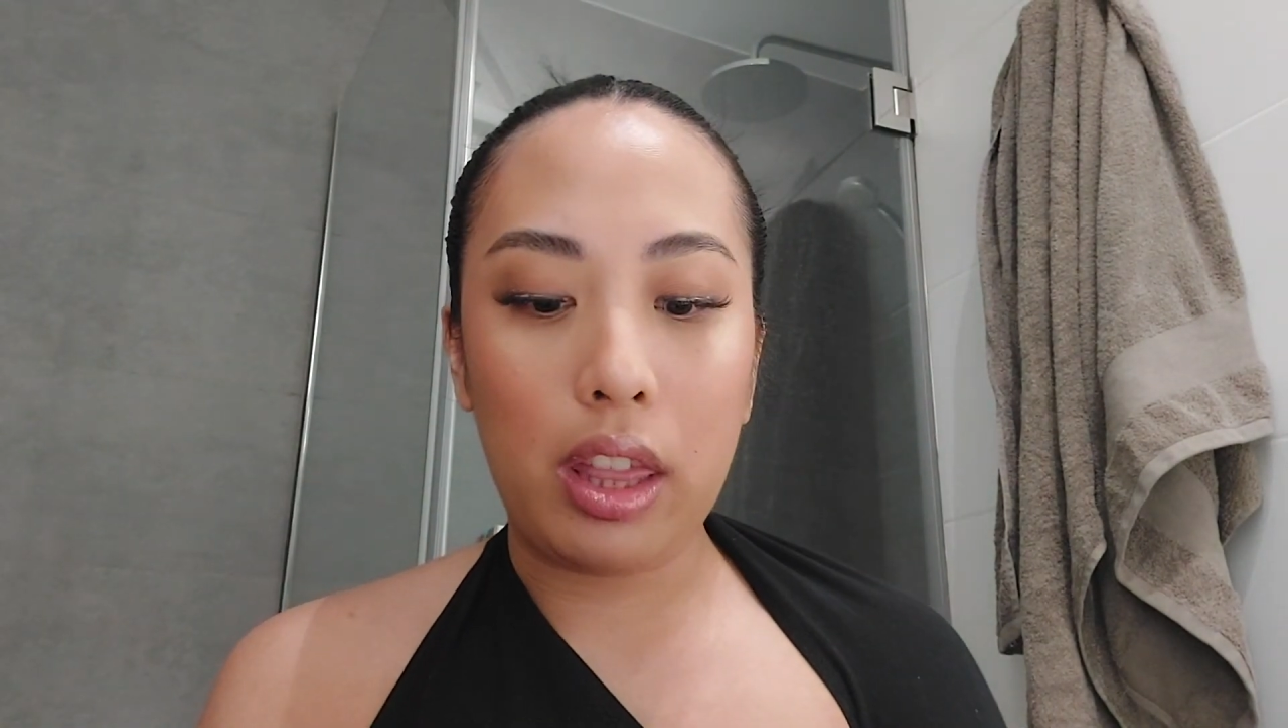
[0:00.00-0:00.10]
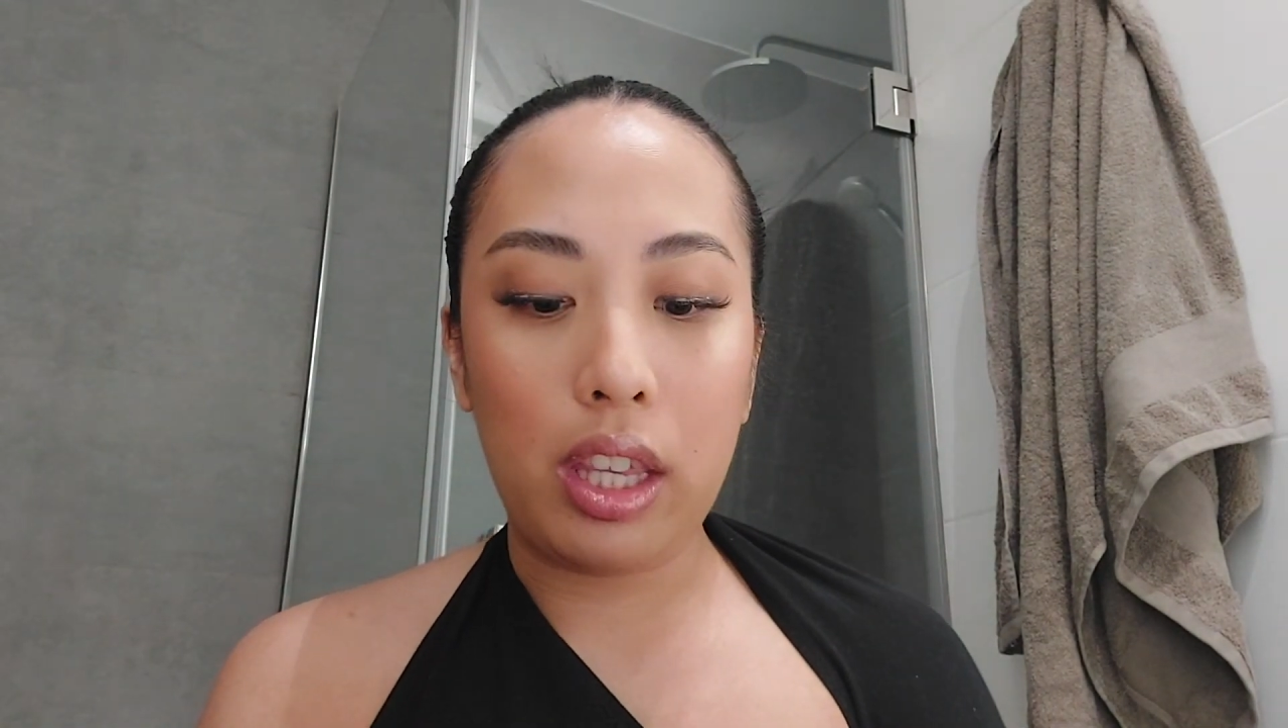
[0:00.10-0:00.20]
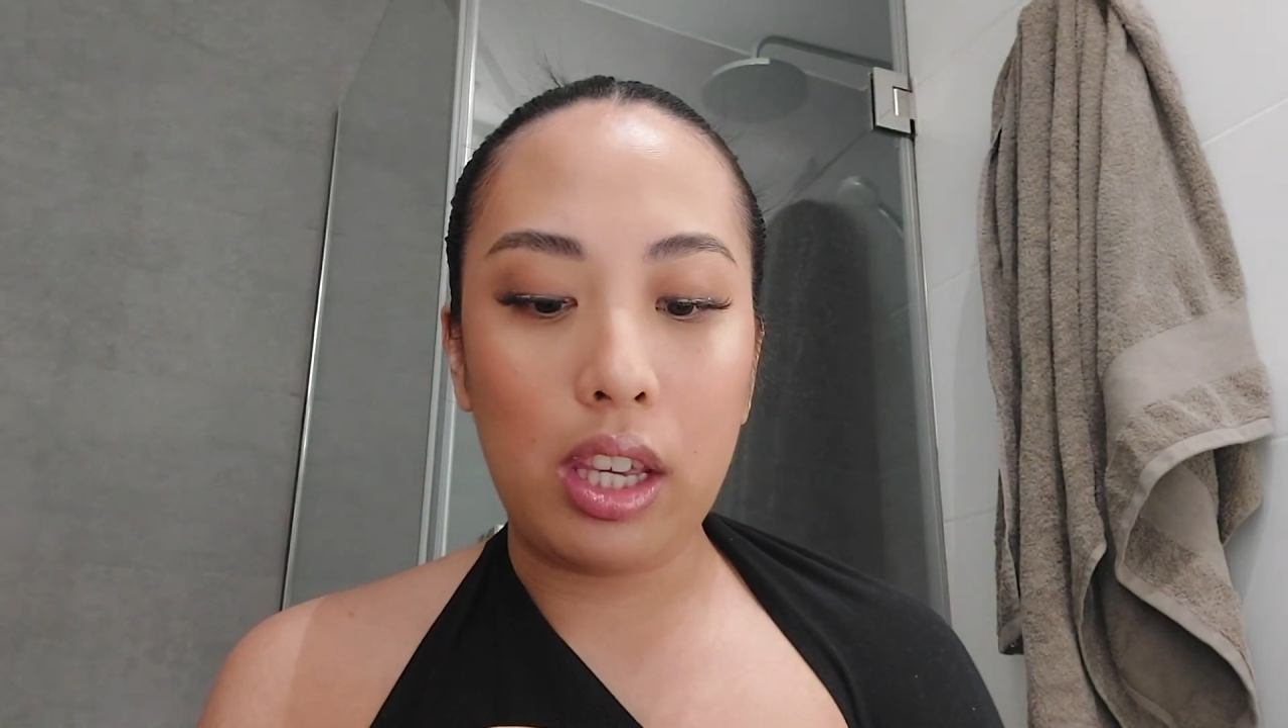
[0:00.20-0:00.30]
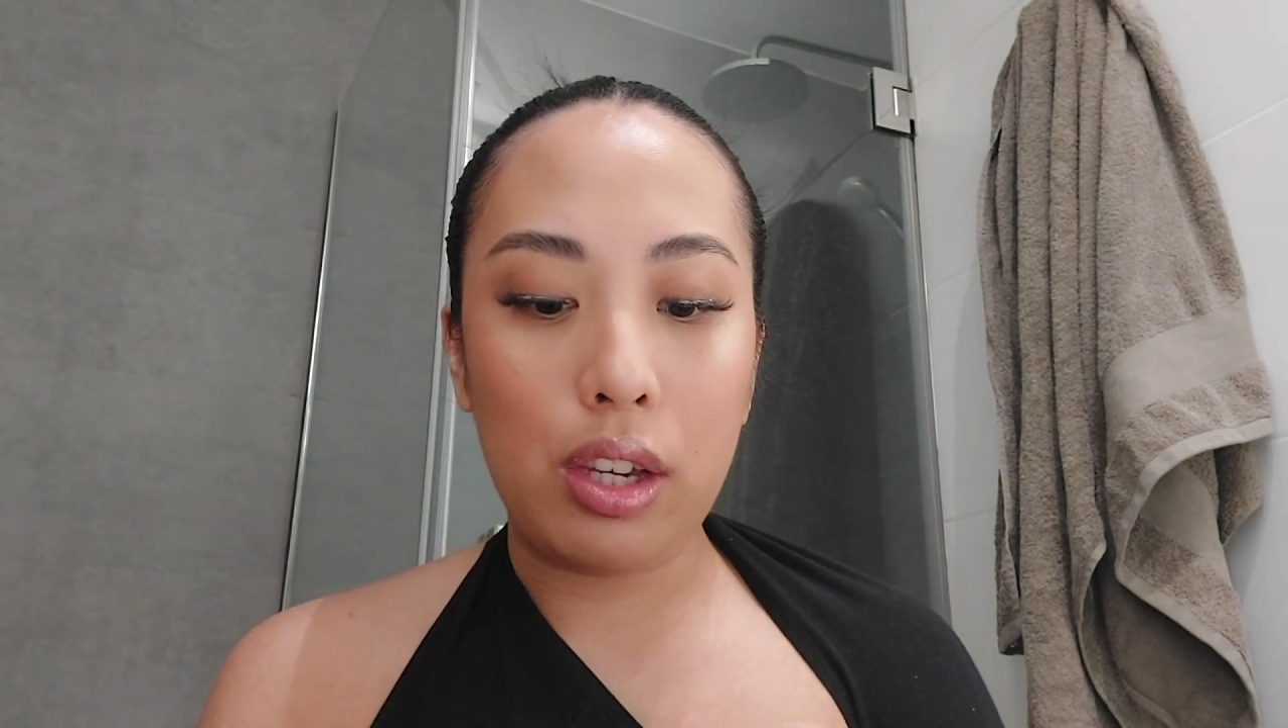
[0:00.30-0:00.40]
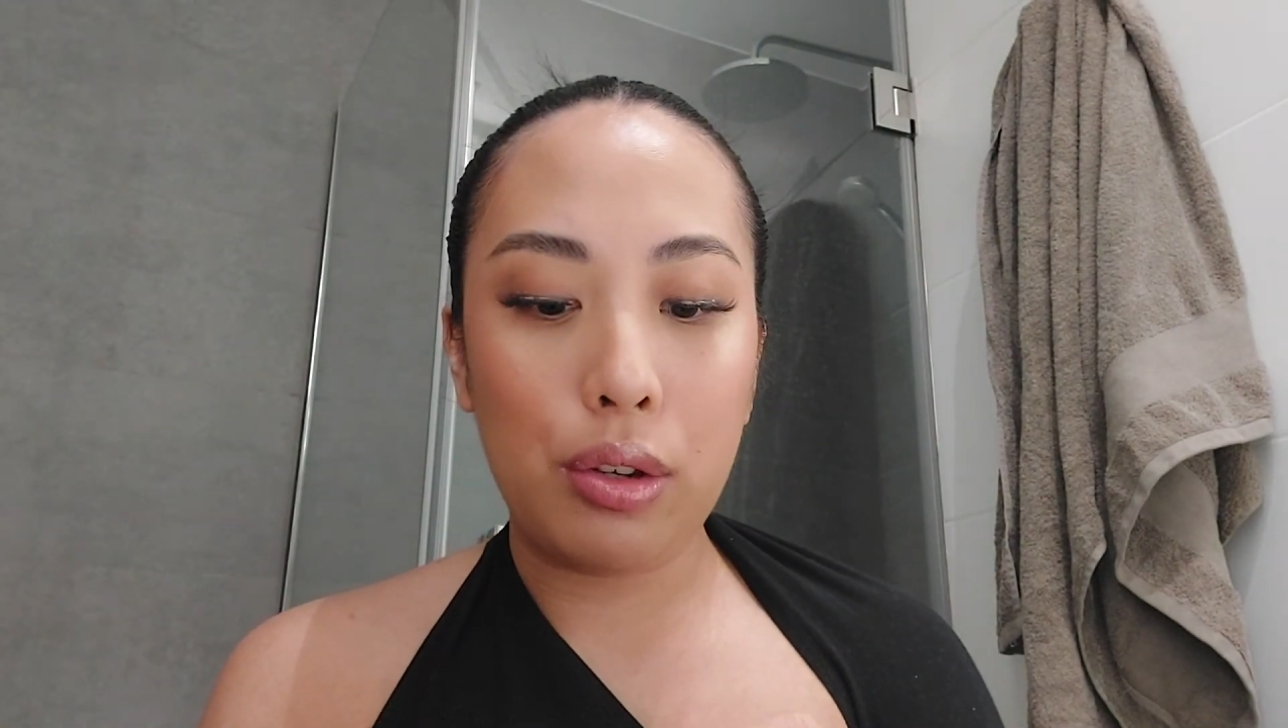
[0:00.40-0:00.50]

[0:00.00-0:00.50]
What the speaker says: the